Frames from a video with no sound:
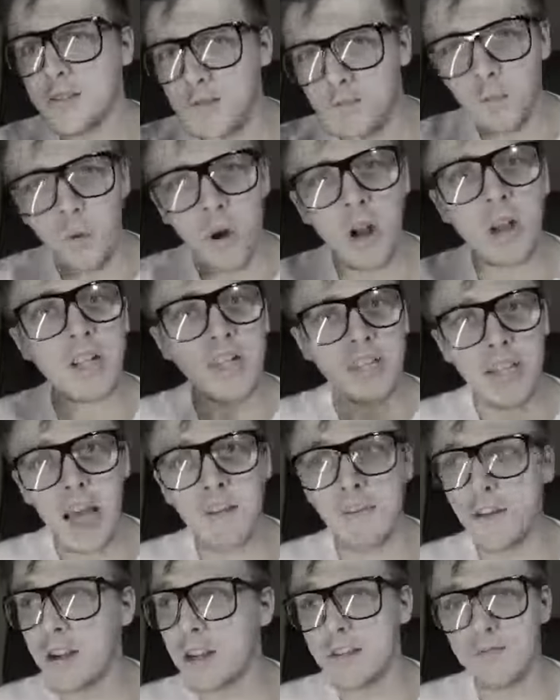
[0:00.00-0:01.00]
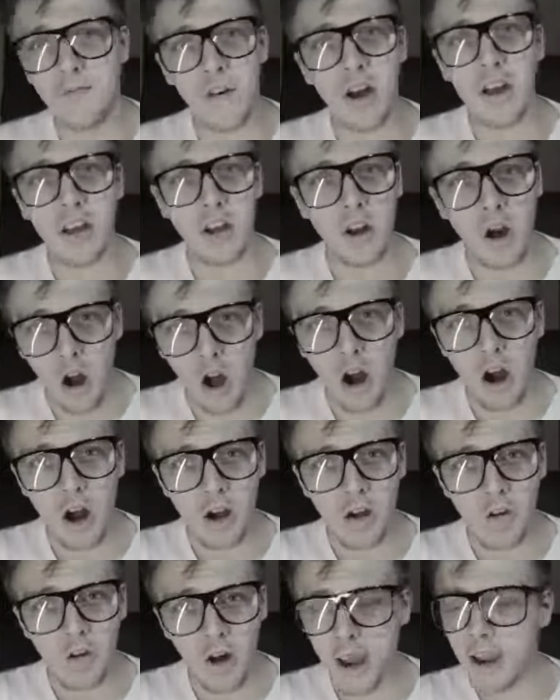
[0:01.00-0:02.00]
World 7 is fucking
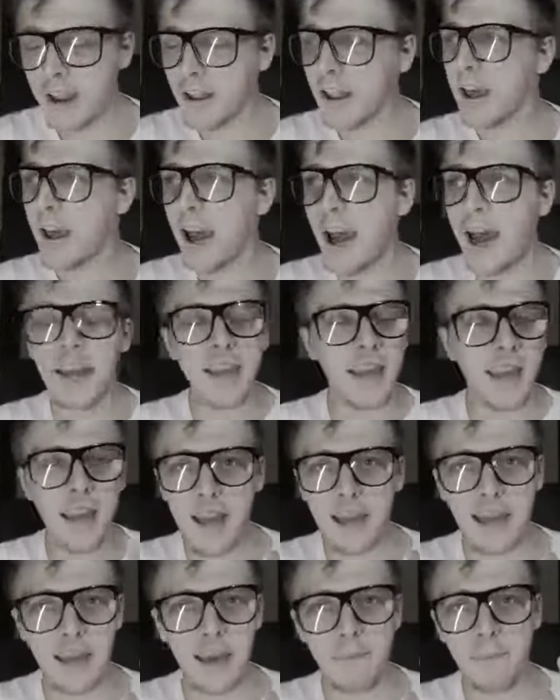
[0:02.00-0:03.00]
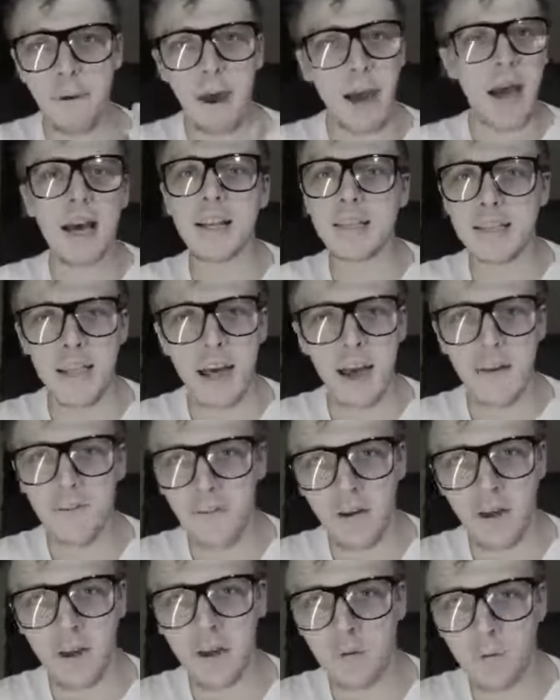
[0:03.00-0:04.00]
hard, right? Like, I can't get past that
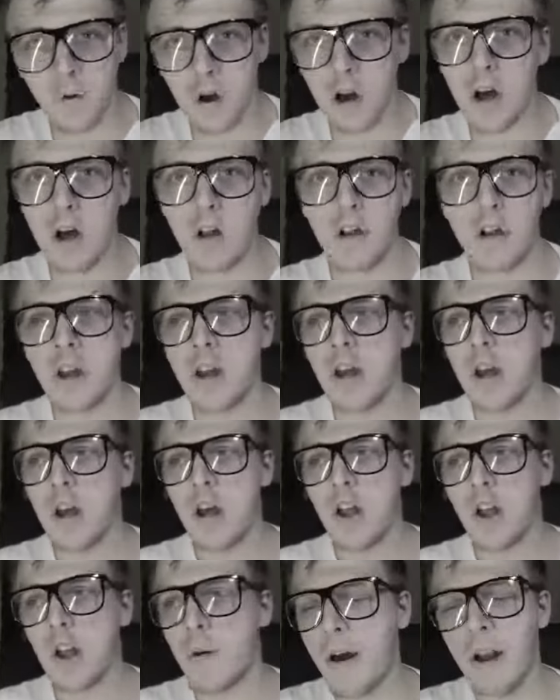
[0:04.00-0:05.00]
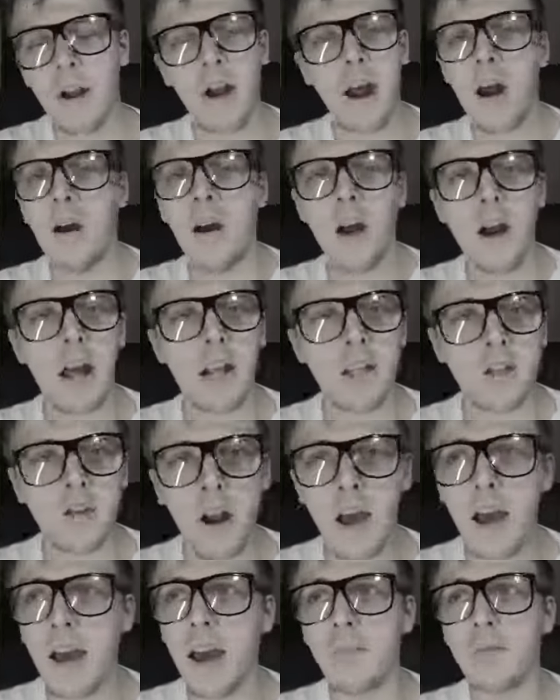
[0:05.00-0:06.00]
fucking world. No matter how hard I
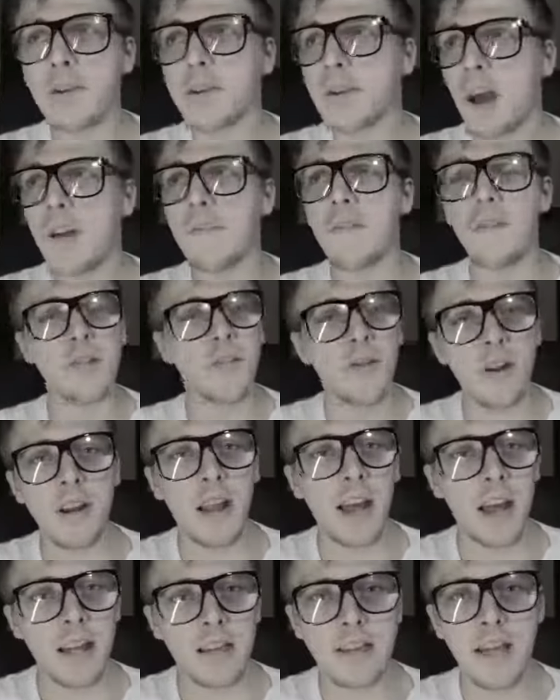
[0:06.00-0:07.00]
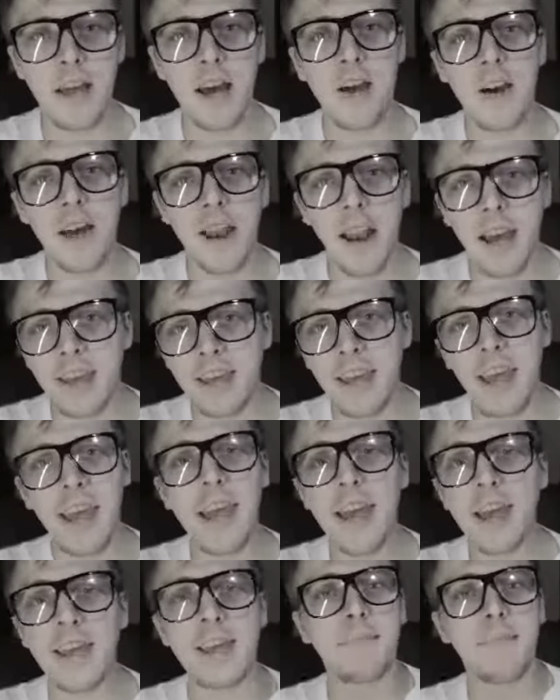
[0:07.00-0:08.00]
try, I've been trying for 3 days now, and I
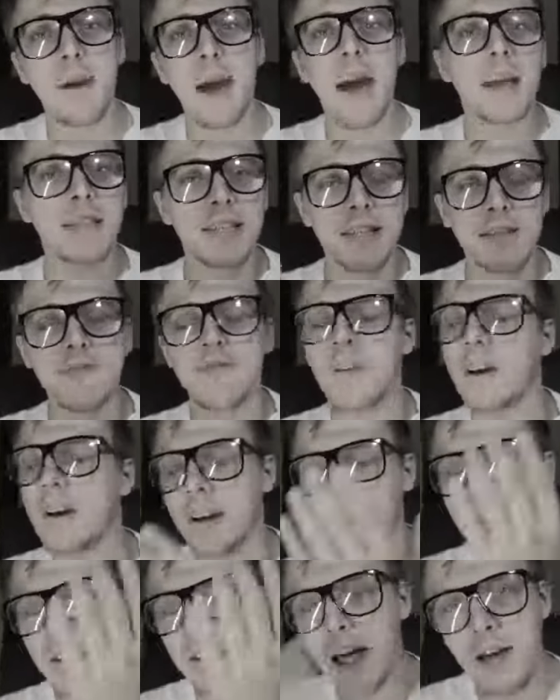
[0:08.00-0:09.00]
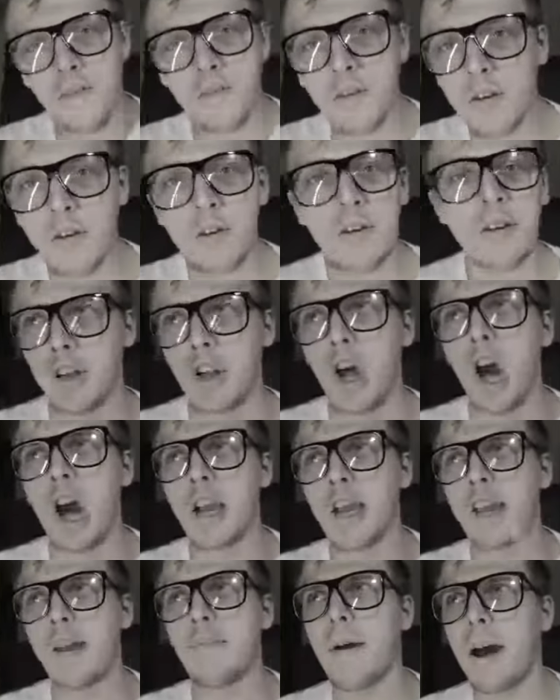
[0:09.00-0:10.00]
can't get past the fucking level.
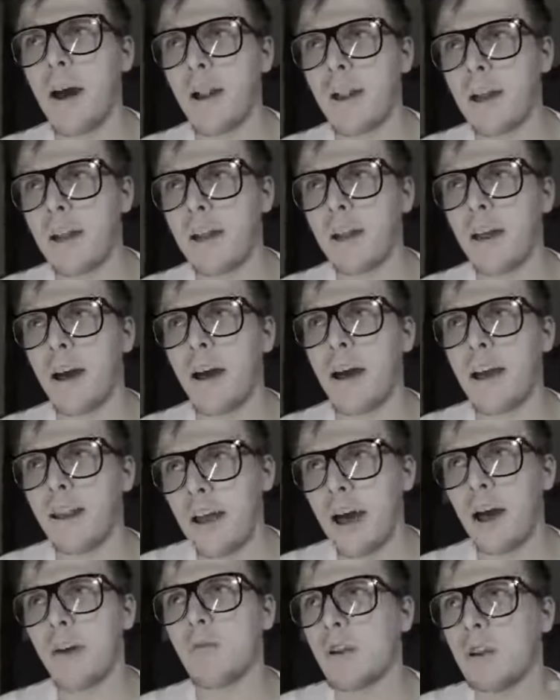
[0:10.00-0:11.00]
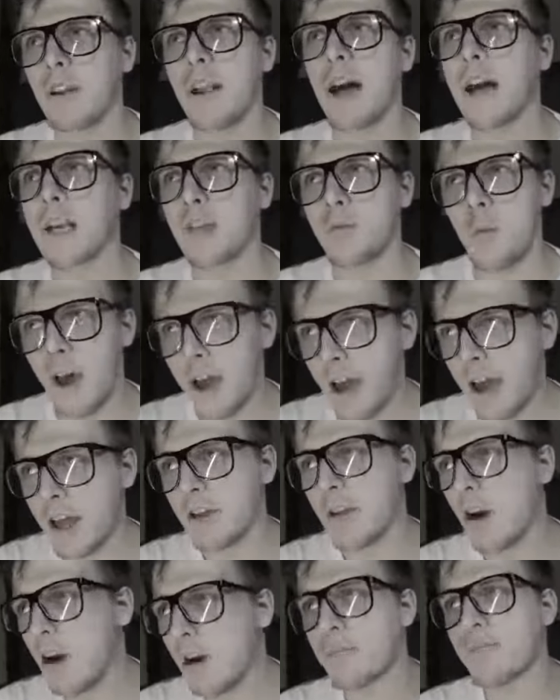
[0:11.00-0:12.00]
Talking about it, I now realize why I
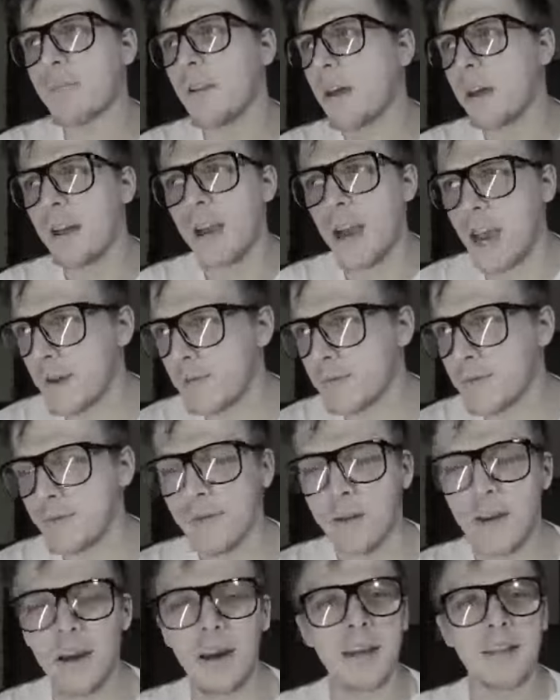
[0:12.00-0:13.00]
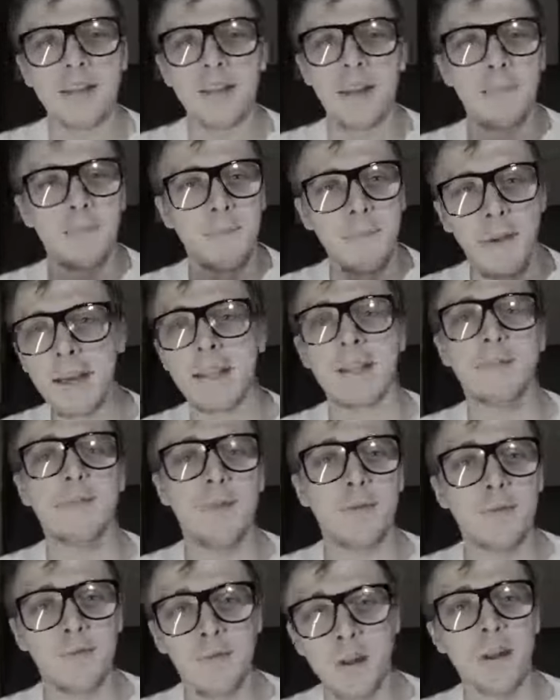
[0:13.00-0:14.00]
don't play games, because it makes
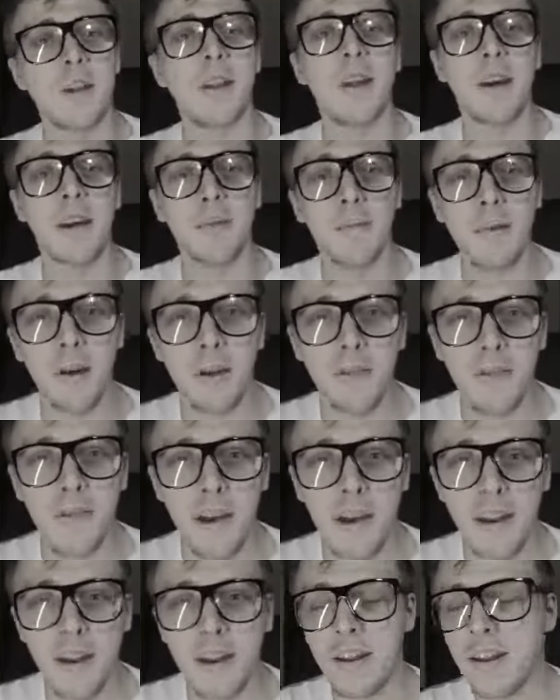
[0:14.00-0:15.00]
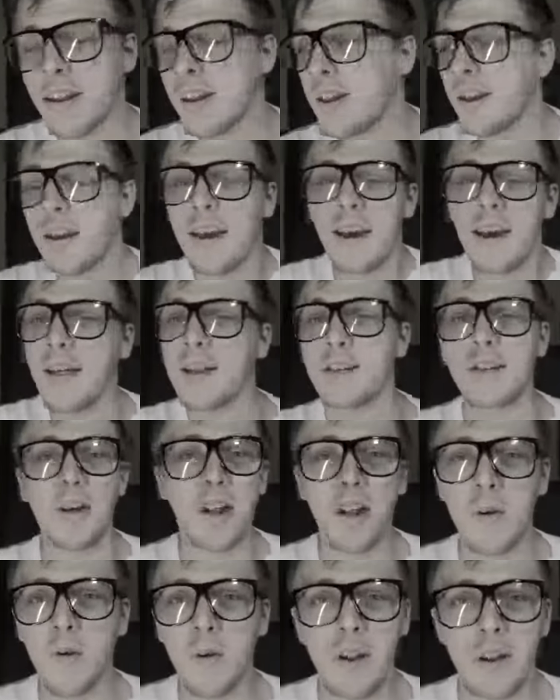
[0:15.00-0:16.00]
me really unmotivated. And that's
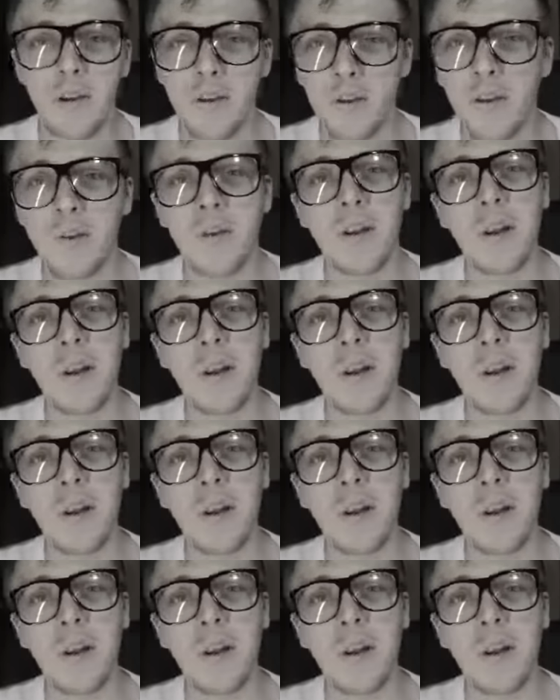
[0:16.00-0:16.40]
all I want to do.